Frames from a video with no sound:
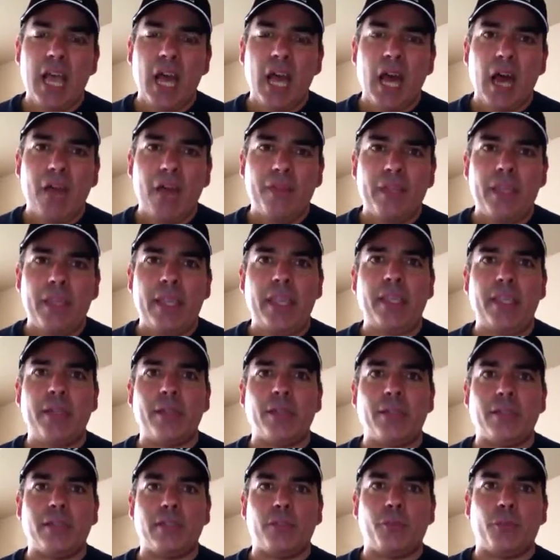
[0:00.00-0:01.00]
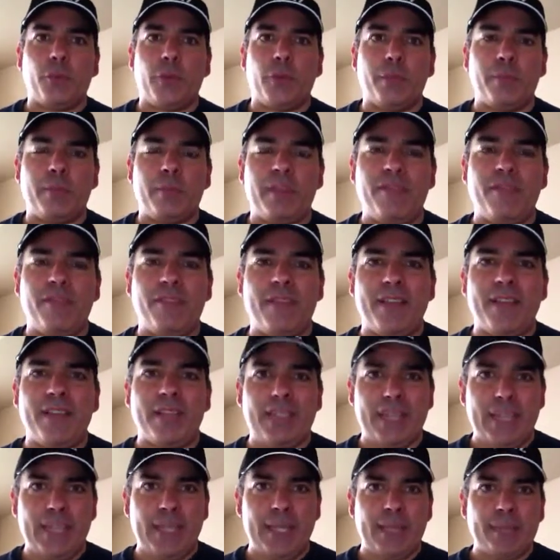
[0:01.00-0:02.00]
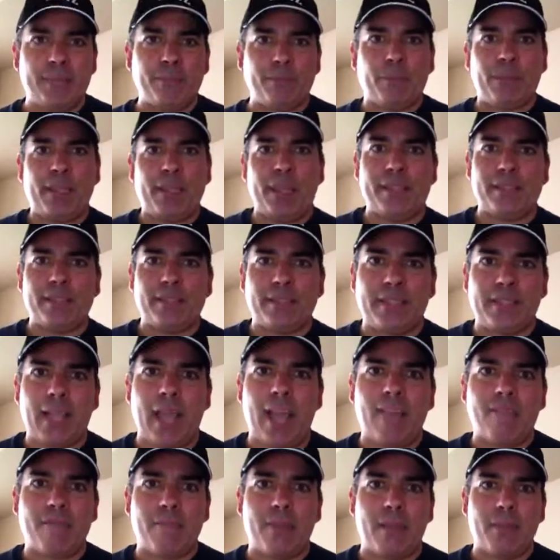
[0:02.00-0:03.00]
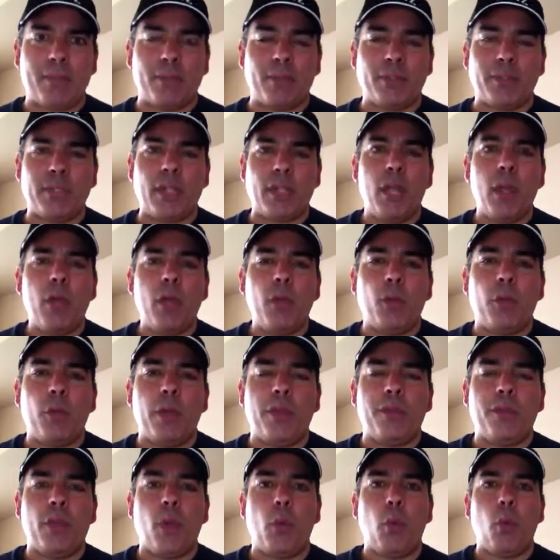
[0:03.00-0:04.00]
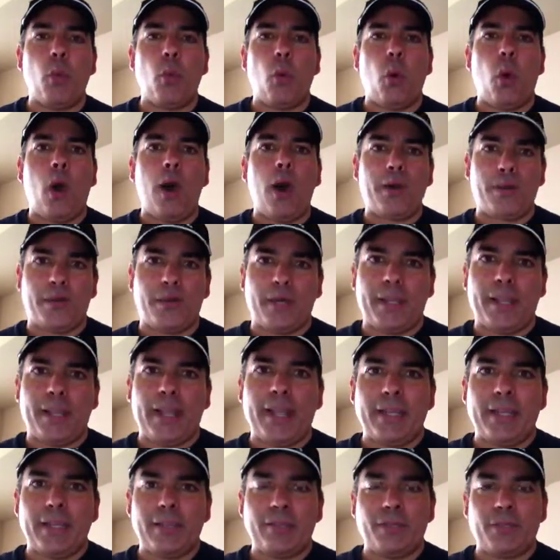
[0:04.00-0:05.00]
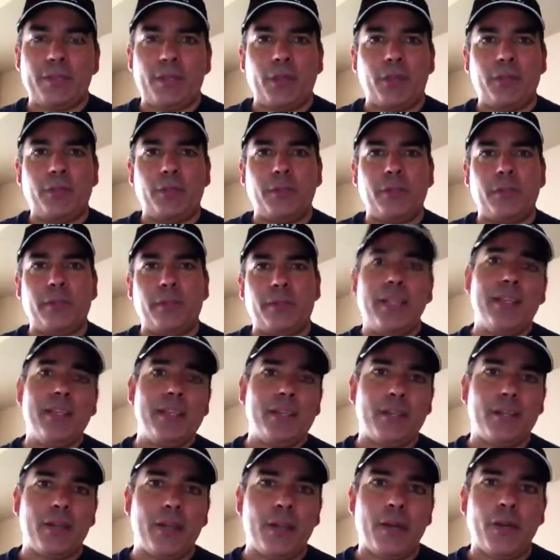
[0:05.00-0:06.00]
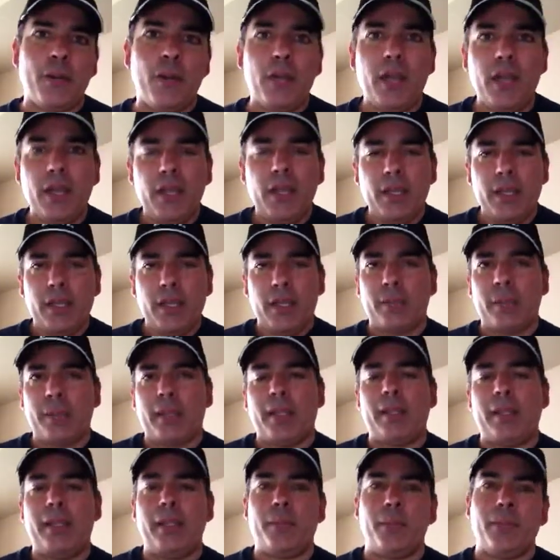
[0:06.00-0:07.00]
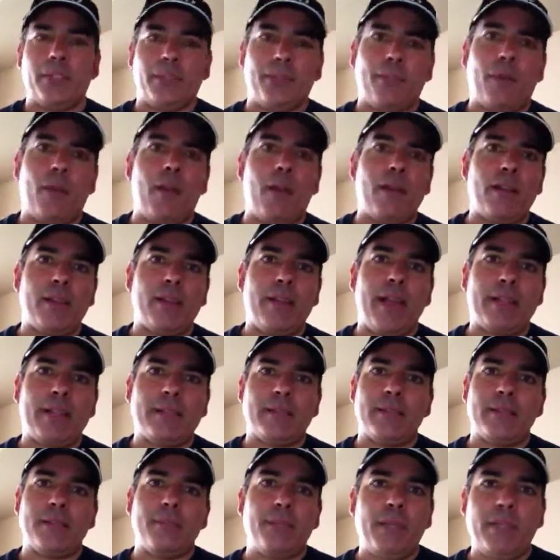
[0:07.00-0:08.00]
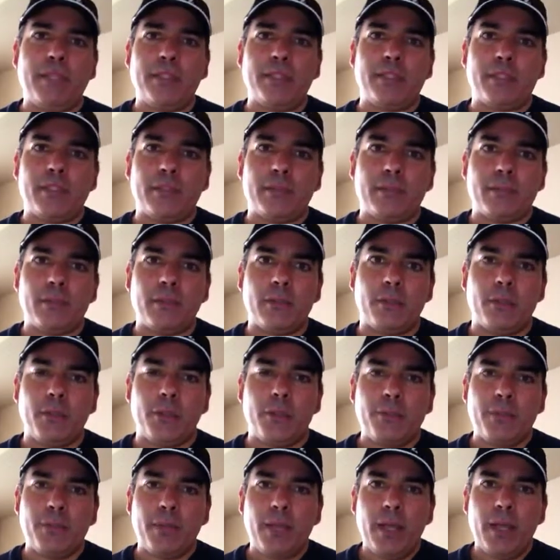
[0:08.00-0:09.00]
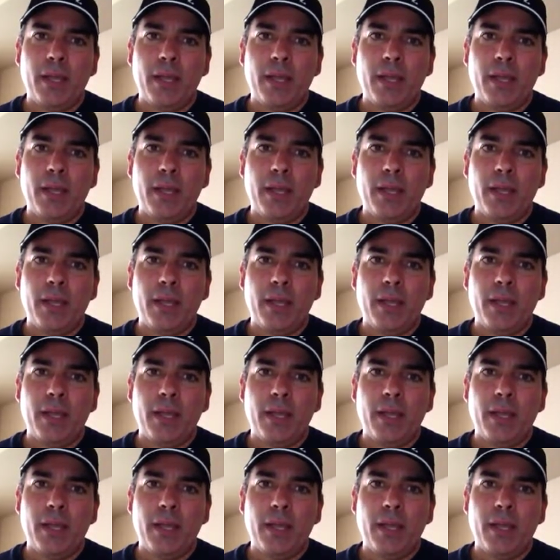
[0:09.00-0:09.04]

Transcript: on the heels of what befell him and staff members with Watergate. And for those who didn't know, Hillary Clinton was a part of that impeaching group